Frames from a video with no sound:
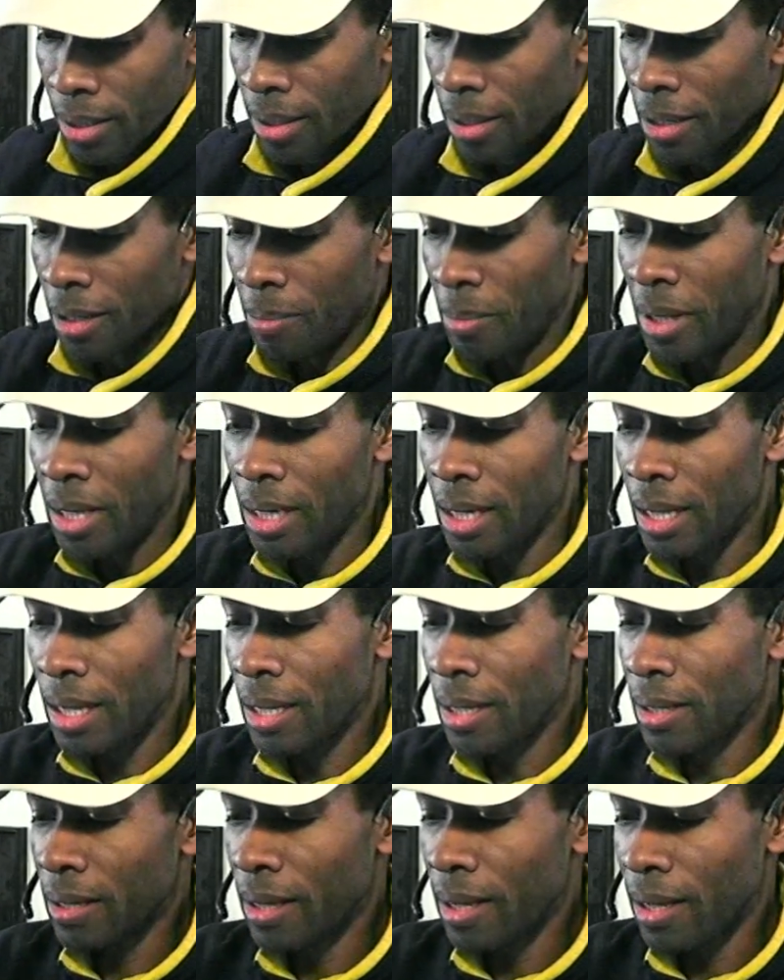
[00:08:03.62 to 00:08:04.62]

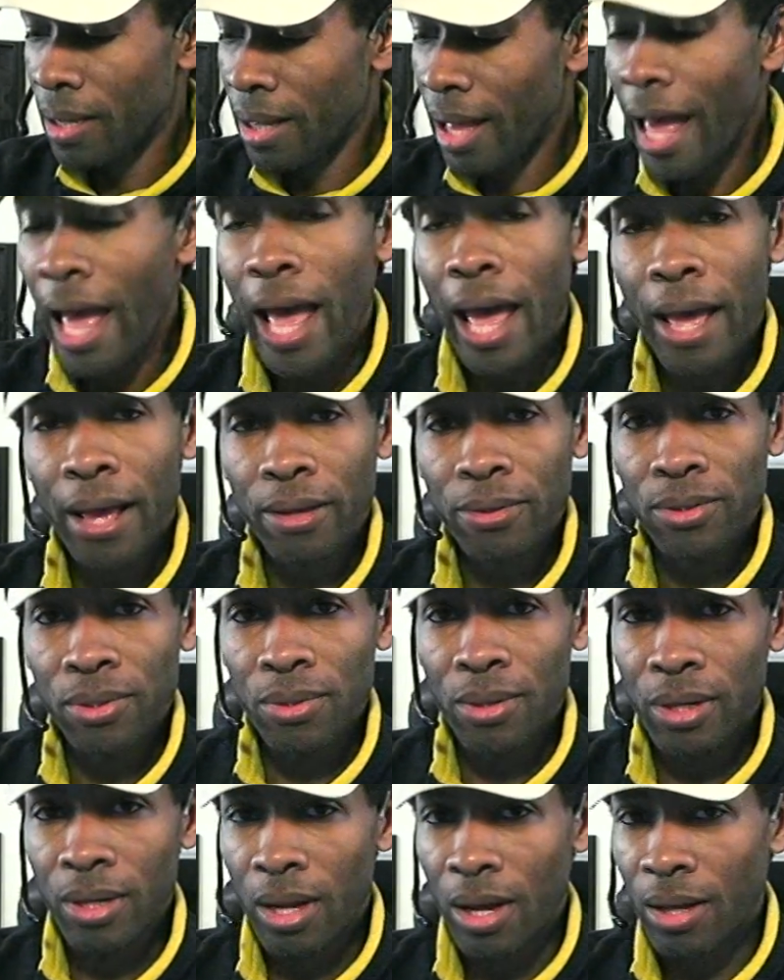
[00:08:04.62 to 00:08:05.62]
committing uh, acts
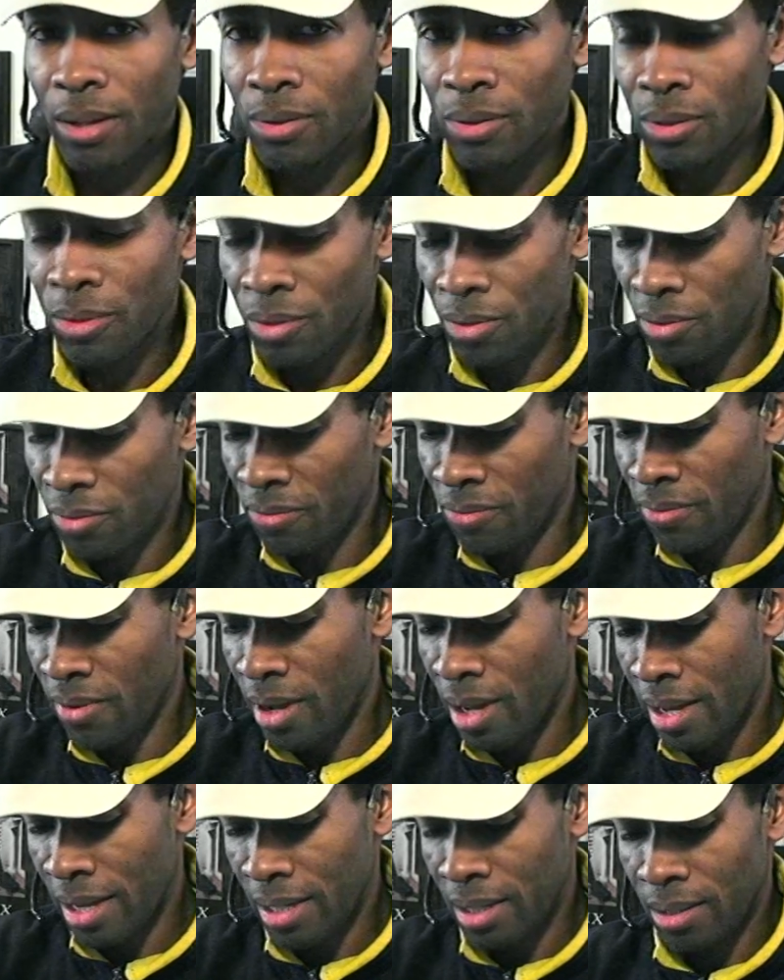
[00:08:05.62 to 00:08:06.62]
that others
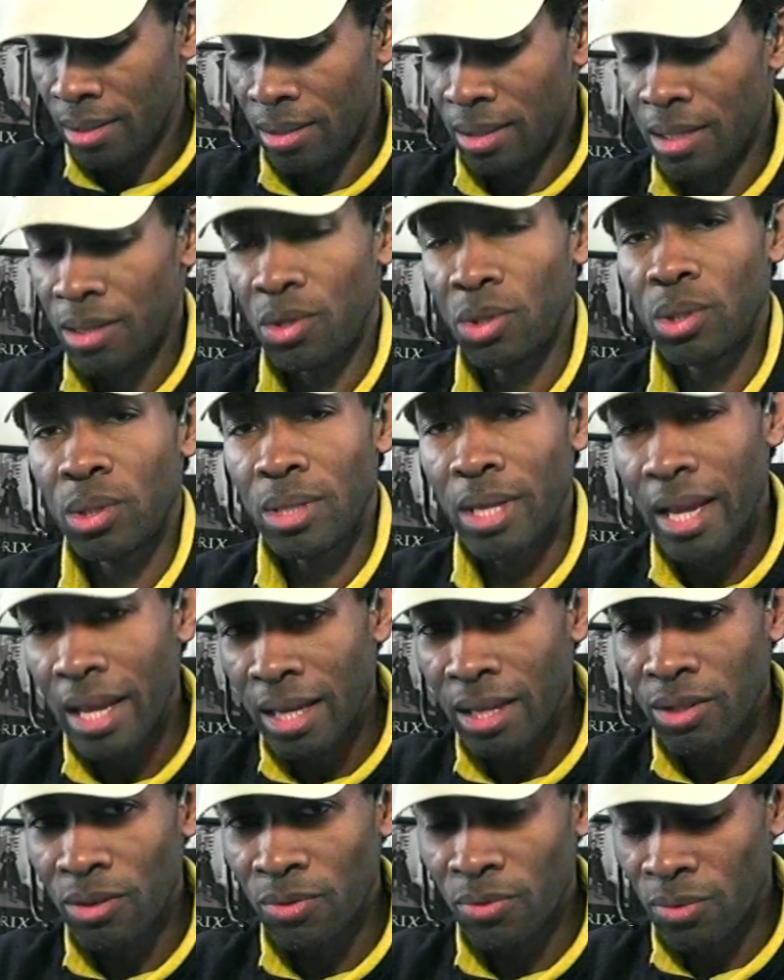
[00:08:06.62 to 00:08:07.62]
find
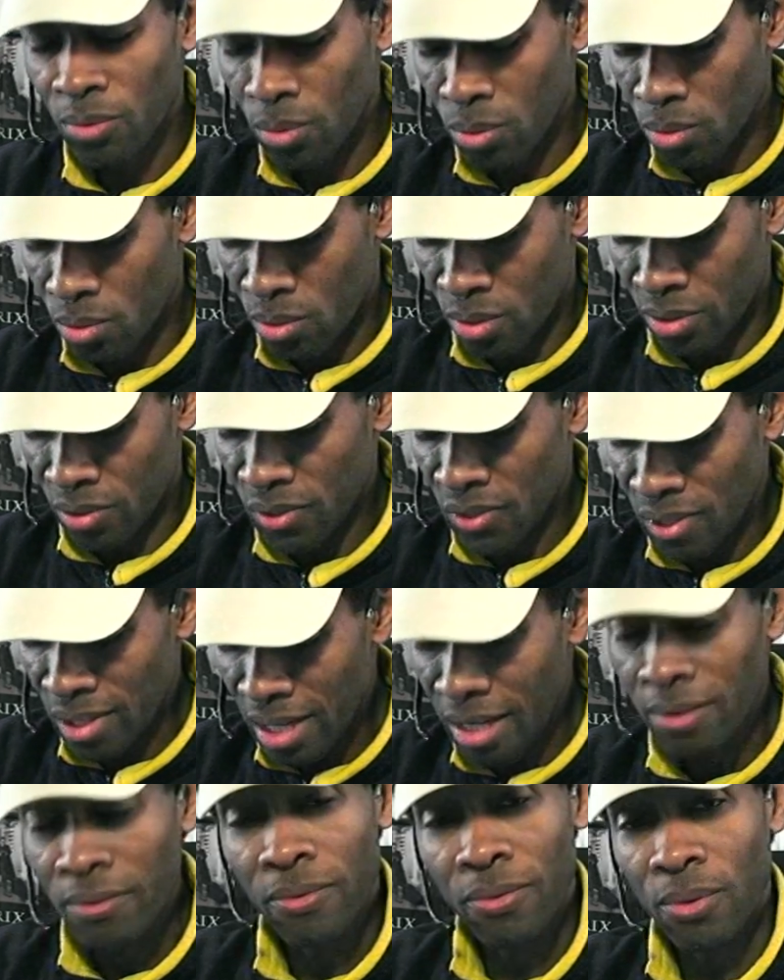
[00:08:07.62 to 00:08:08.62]
distasteful or
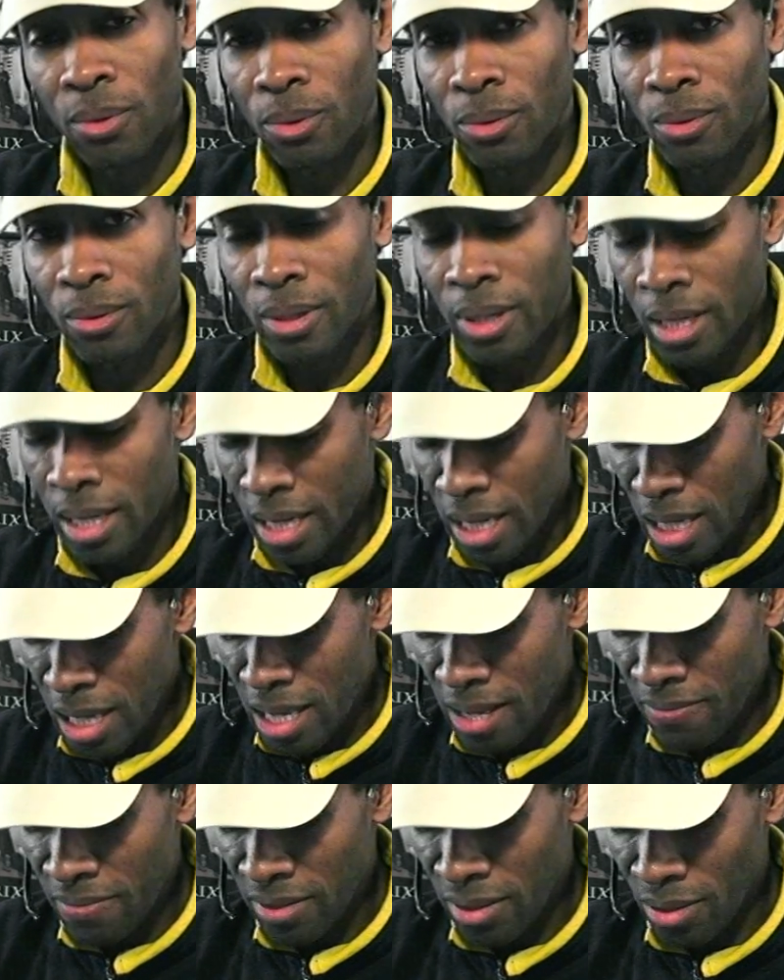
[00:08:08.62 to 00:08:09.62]
sinful,
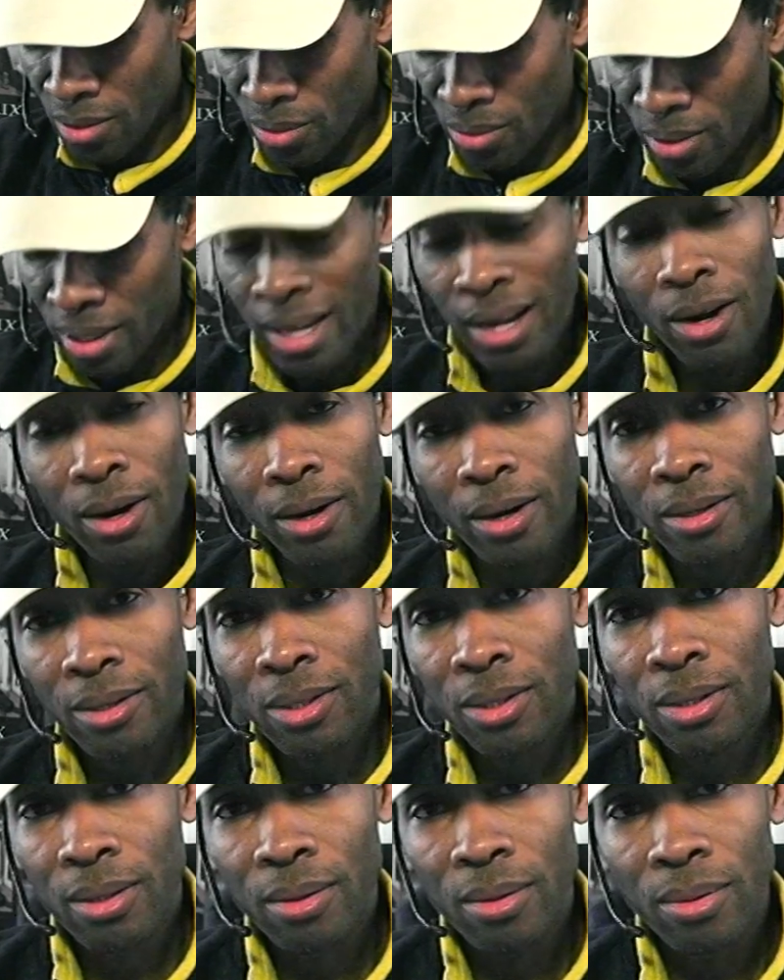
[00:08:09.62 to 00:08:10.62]
even though they aren't.